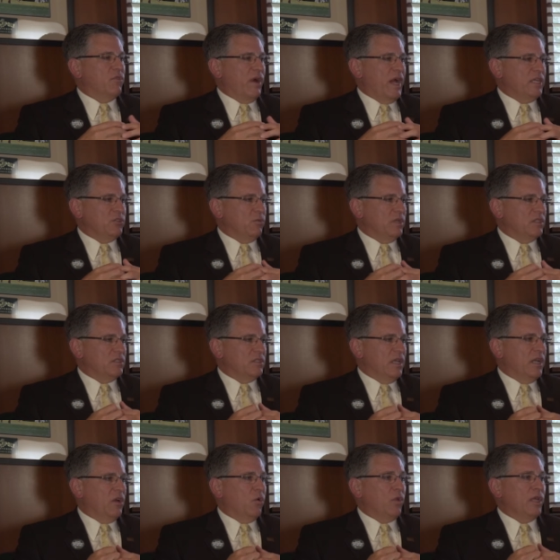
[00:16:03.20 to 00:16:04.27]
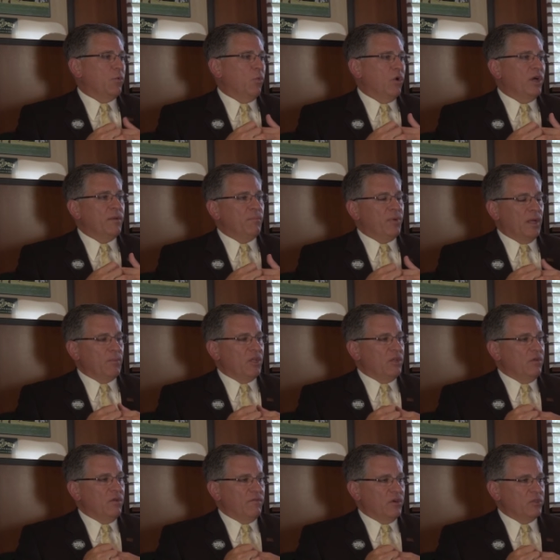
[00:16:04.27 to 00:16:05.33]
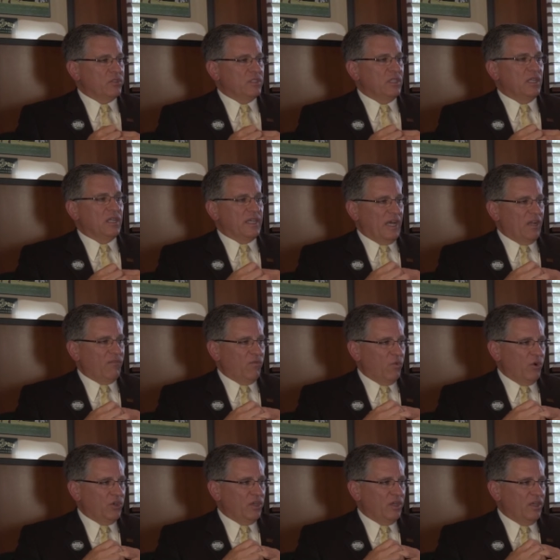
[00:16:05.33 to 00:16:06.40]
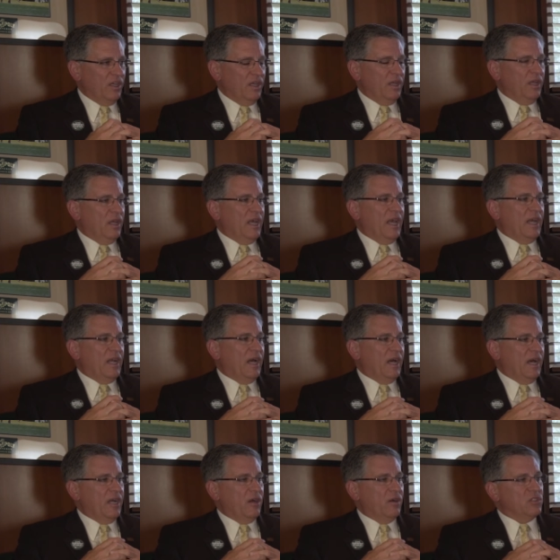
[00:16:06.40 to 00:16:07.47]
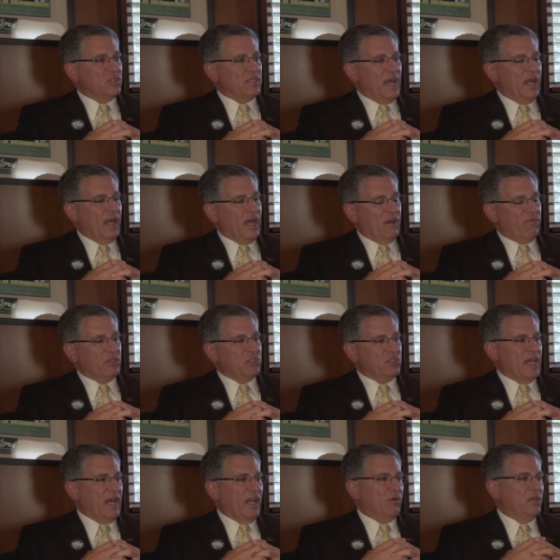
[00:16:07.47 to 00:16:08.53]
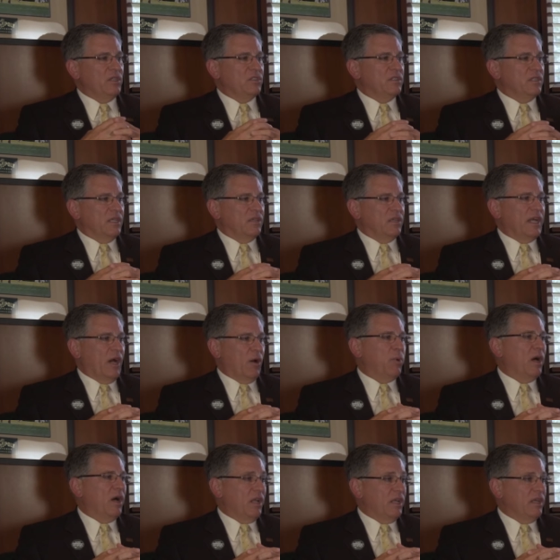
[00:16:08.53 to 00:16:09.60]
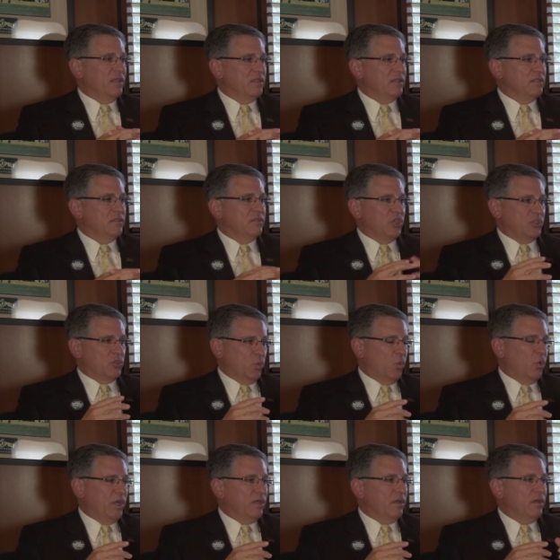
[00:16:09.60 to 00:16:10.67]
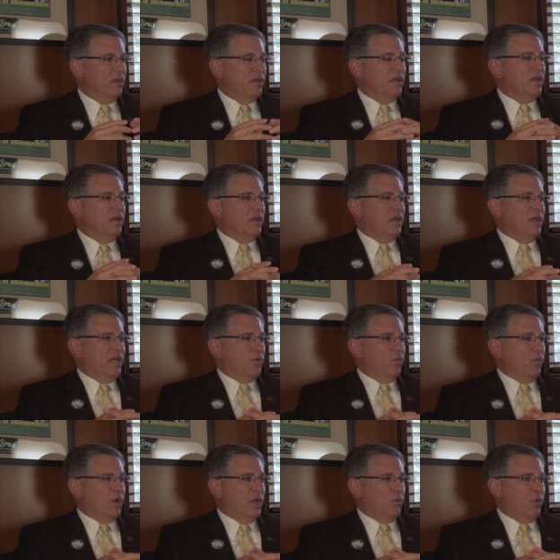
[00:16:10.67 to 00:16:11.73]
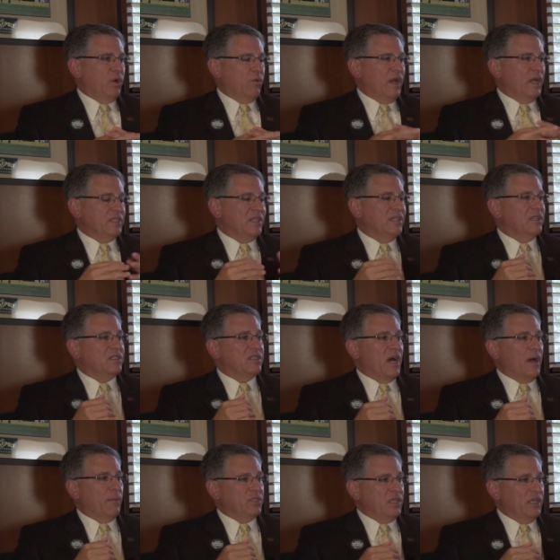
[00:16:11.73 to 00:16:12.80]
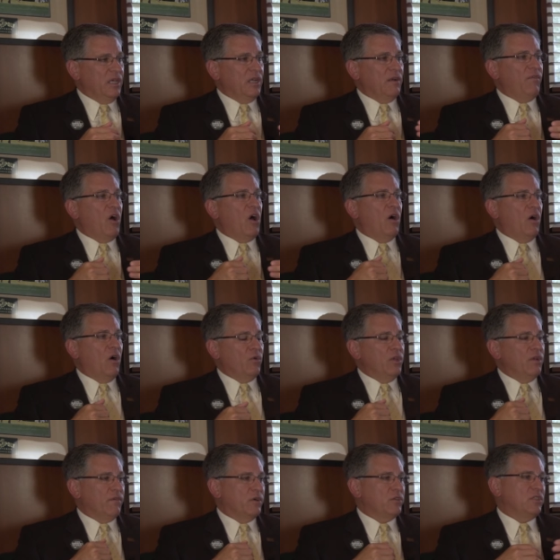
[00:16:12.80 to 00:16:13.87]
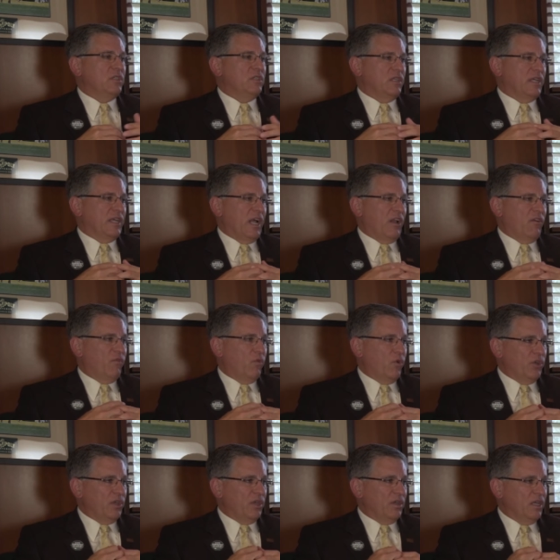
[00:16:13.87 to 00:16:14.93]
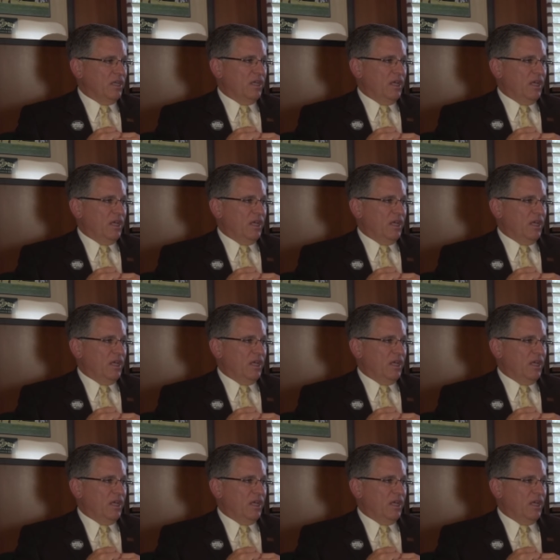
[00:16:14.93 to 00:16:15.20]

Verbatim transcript: of graduates, and only one public university in California had higher sal average salaries than Cal Poly, just one. And, and we ranked in the top 10 of all universities in California